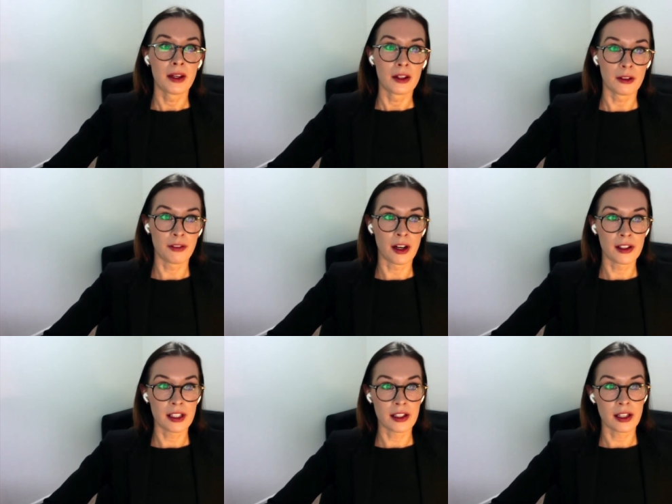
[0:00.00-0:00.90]
The
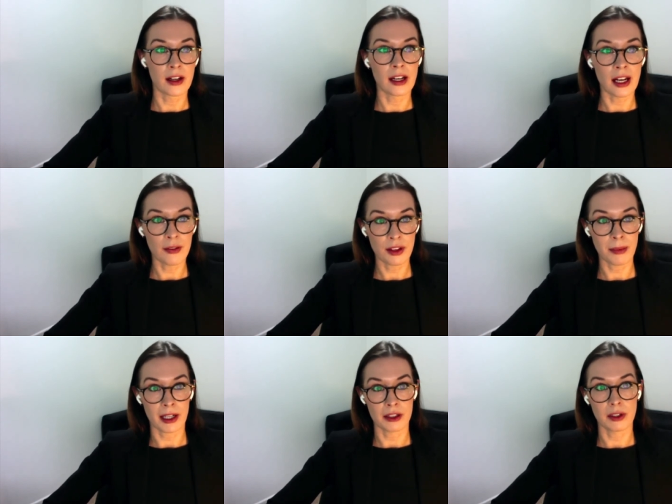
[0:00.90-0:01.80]
first is that if the
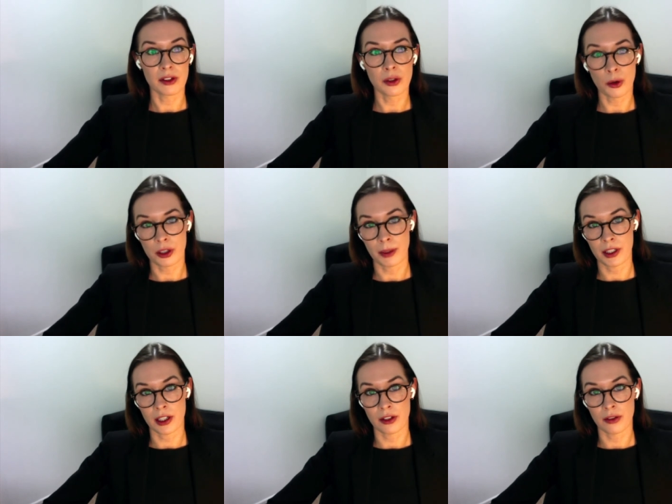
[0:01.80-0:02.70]
matter is not a
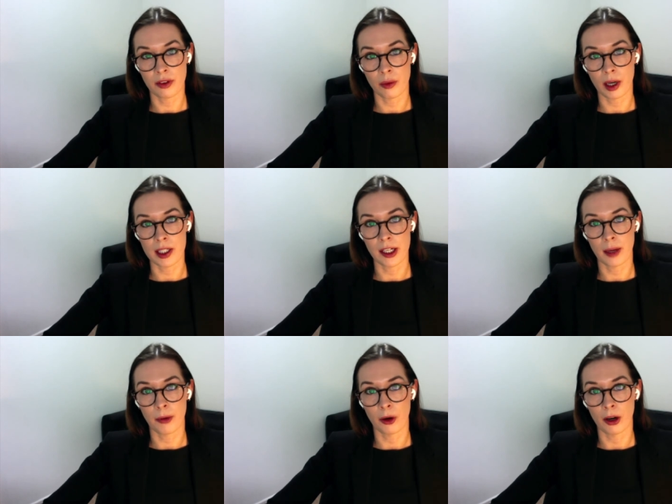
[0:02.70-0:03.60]
petition for winding
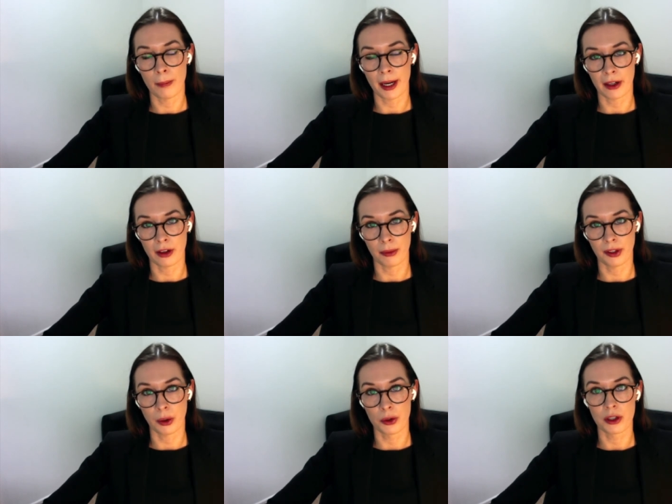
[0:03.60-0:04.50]
up or a bankruptcy
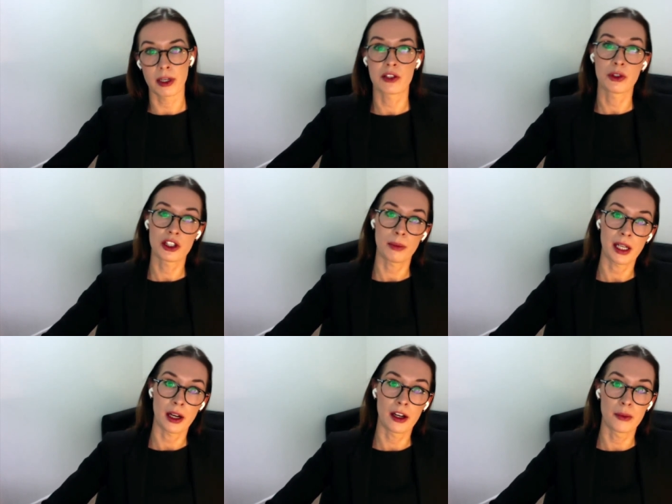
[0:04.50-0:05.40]
order, which was to be
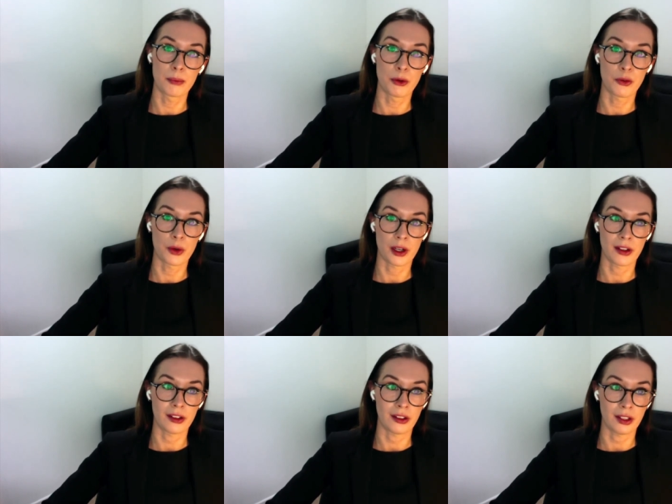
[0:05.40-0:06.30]
heard before an
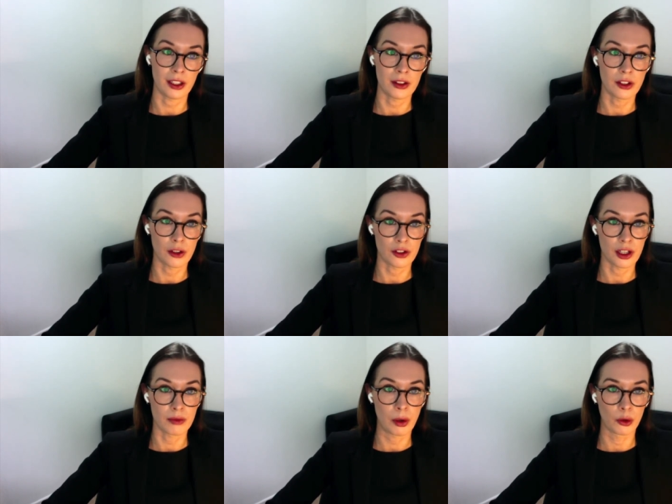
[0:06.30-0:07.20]
ICC judge in the
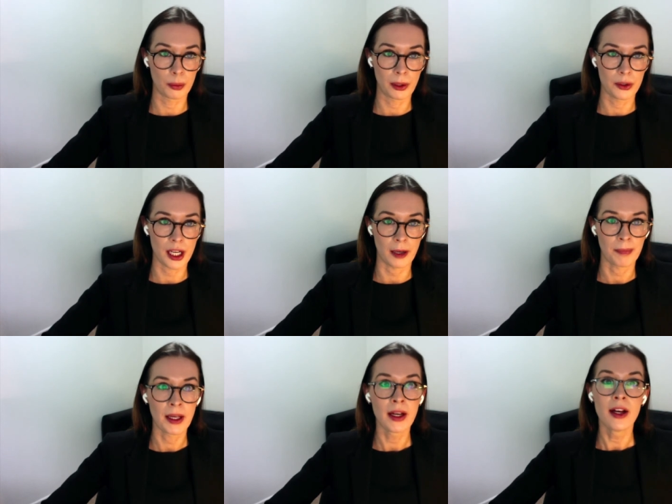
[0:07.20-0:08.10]
Rolls Building,
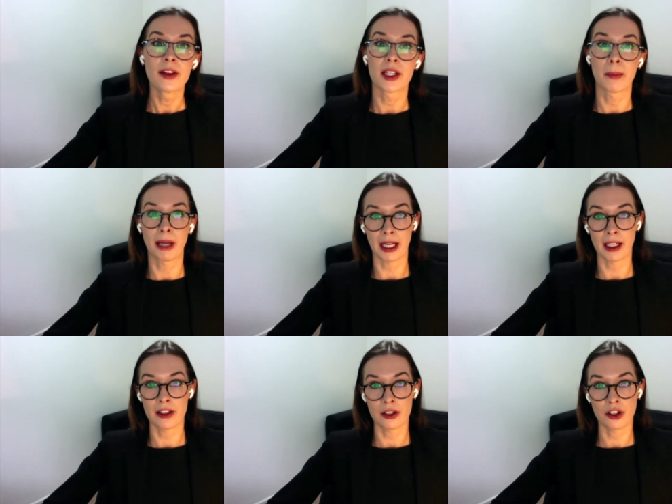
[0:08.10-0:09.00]
then a
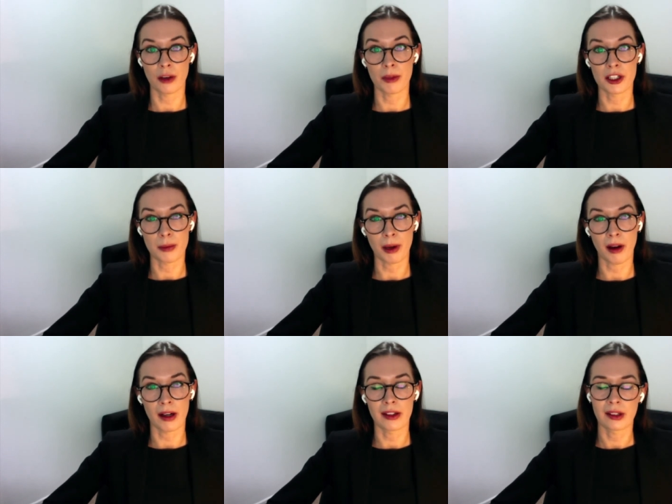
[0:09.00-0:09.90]
blanket adjournment
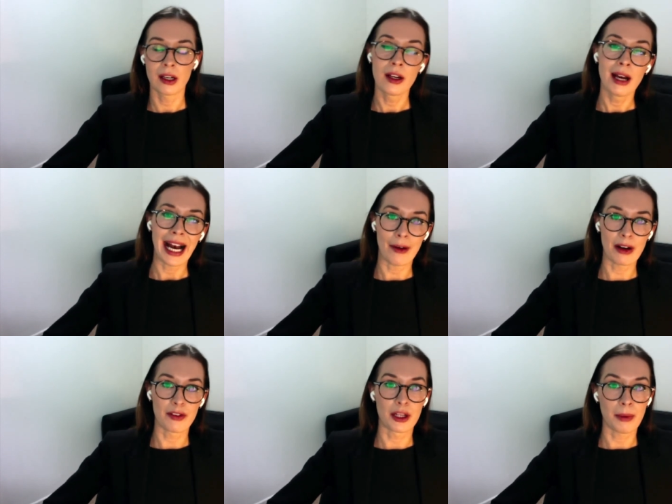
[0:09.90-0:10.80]
applies.
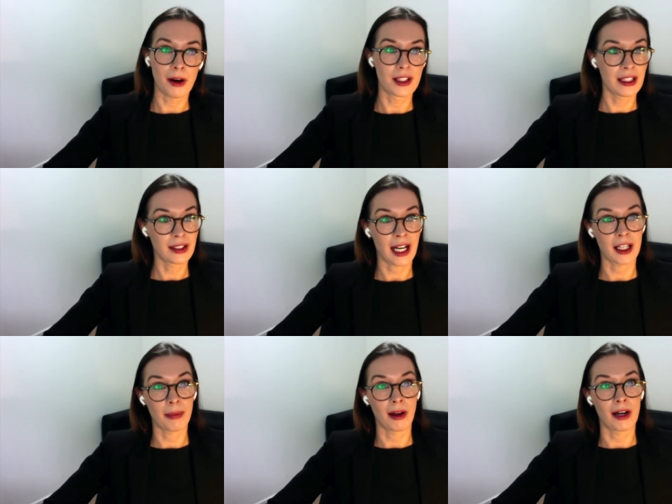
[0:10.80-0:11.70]
However, the parties can
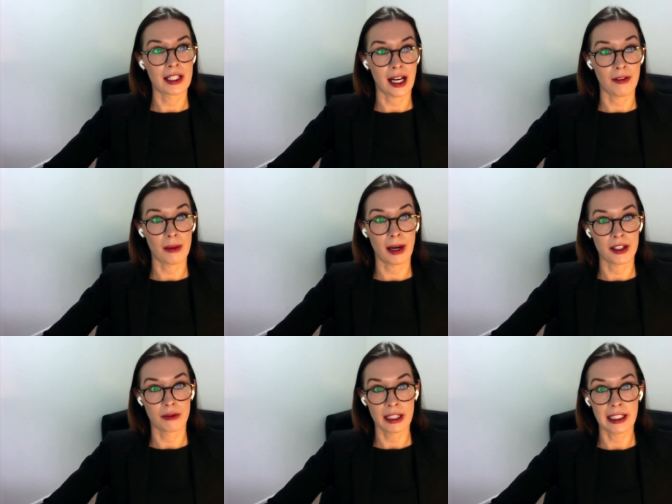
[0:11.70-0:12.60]
apply to have the matter
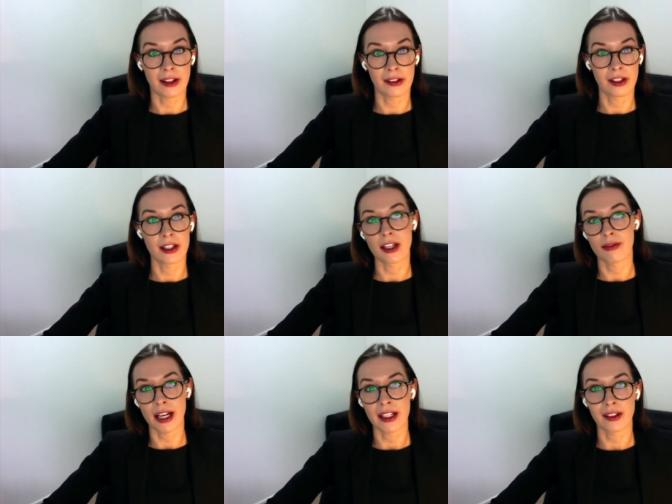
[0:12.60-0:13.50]
relisted if
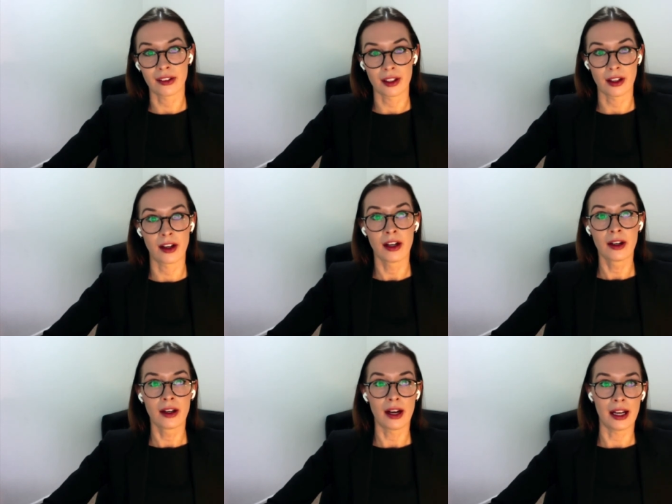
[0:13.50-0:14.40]
they consider
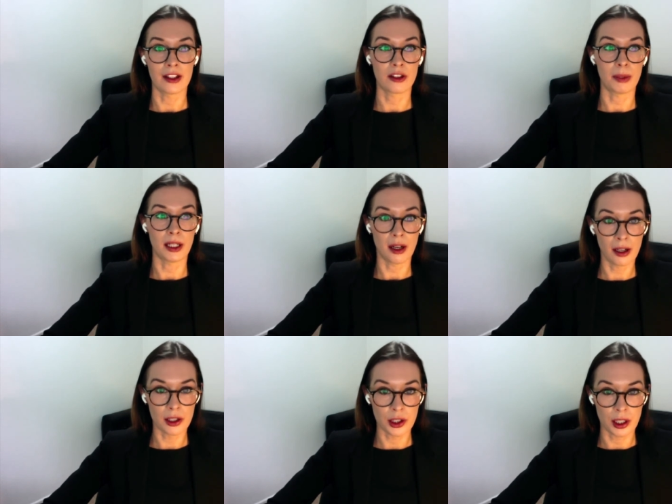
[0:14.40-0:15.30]
it to be
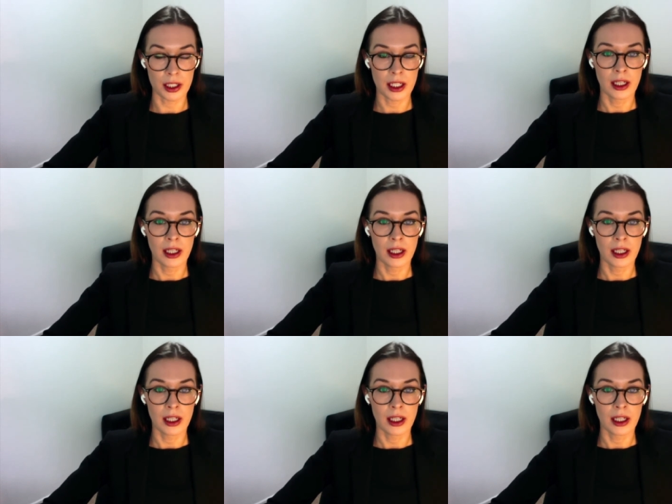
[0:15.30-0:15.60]
urgent.